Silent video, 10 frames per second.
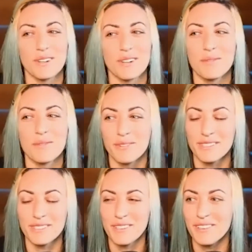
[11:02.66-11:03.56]
on tour
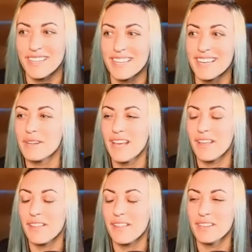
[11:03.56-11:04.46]
before. Totally. But
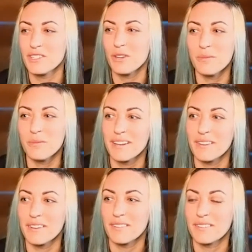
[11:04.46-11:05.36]
yeah, they showed me
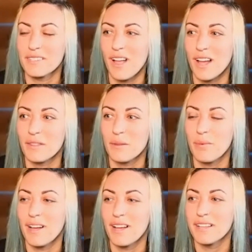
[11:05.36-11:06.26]
how to lock the
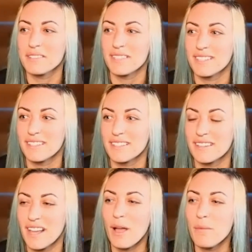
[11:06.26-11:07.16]
bus. And
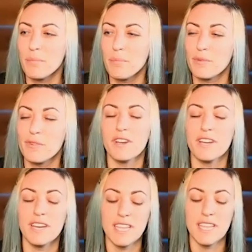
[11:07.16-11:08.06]
I'm
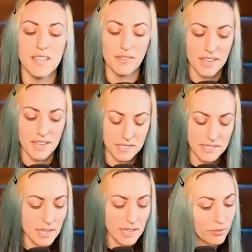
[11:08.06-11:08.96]
pretty like
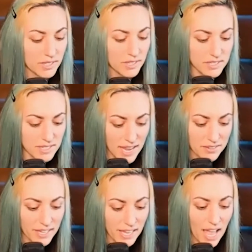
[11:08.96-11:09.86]

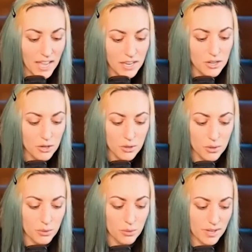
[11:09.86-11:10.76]
self-contained. Like I
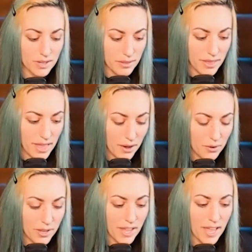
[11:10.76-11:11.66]
knew that,
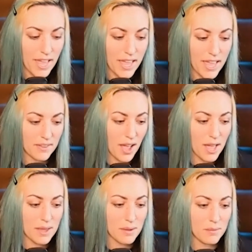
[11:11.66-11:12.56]
okay,
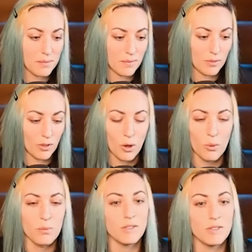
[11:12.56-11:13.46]
I am low
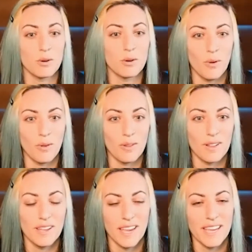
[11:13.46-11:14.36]
on the totem
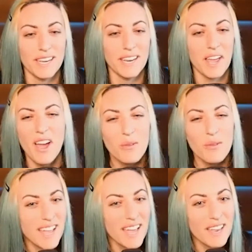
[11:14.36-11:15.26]
pole. And I
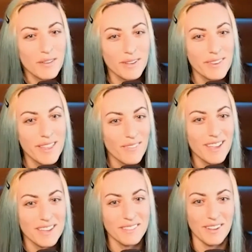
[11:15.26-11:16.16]
always kind of feel that
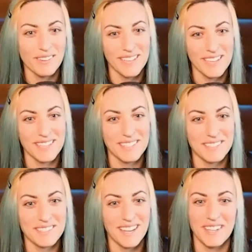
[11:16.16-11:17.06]
way, even though it
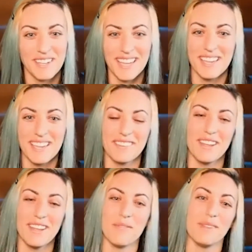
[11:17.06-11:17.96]
sucks. Like, even though
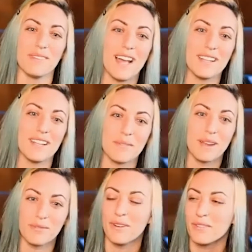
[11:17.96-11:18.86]
I've been with
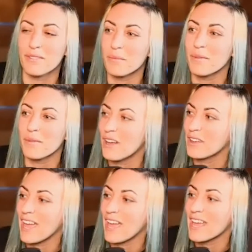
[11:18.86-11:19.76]
Godsmack forever, I'm like,
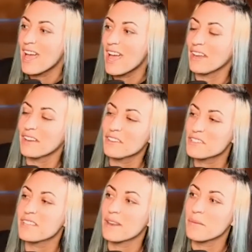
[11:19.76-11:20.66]
okay, I
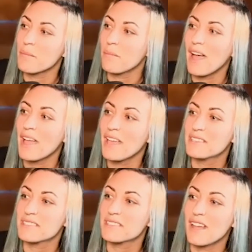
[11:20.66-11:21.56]
understand my
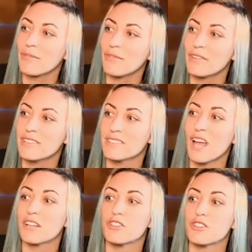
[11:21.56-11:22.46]
stuff is
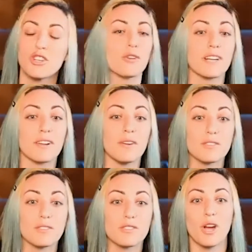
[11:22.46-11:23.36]
not show
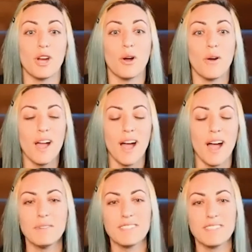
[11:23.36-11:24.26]
critical. So I'm
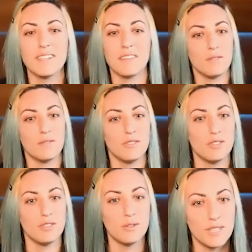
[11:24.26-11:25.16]
just going to let you do
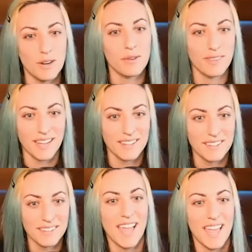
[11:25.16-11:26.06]
your thing.
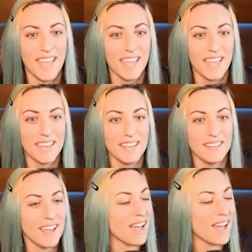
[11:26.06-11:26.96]
And
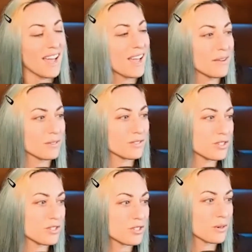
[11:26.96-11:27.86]
I will
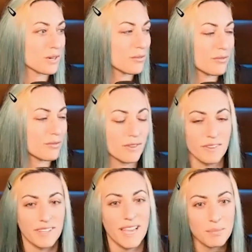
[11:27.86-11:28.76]
just sort of fill in
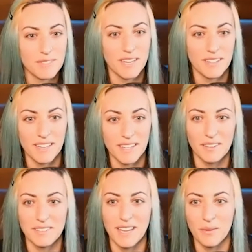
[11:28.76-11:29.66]
the gaps here and
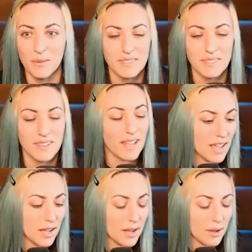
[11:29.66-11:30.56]
I'll take what's left.
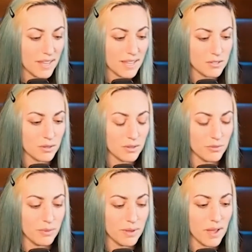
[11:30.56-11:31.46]
And that's sort
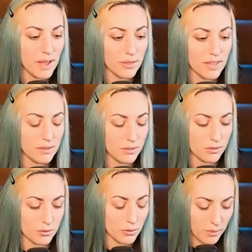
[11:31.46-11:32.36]
of been my thing
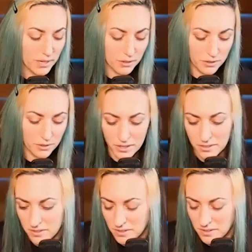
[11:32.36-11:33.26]
throughout my career,
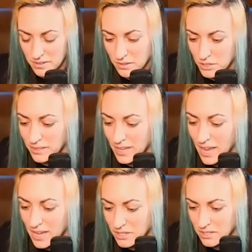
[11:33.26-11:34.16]
doing that
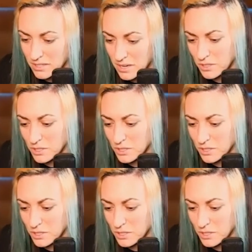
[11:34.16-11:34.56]
and just